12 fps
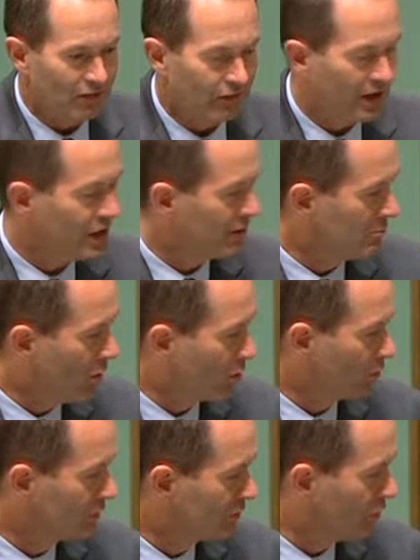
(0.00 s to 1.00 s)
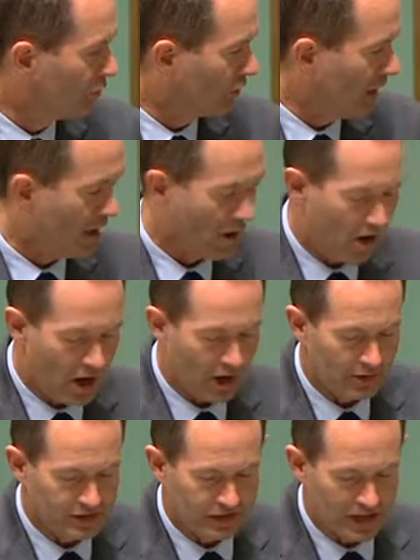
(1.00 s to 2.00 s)
funding models for our
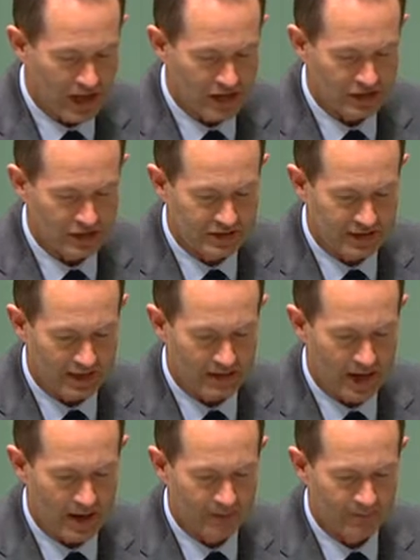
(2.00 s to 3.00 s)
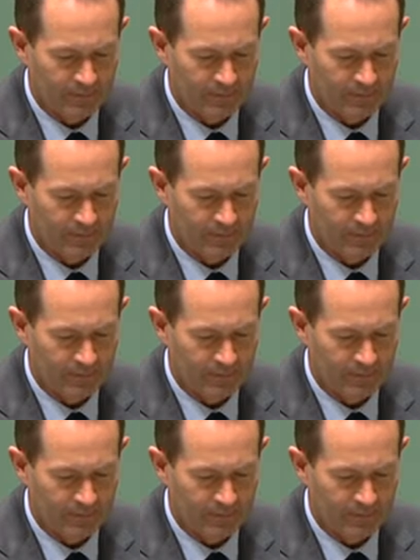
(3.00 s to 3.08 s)
higher education sector.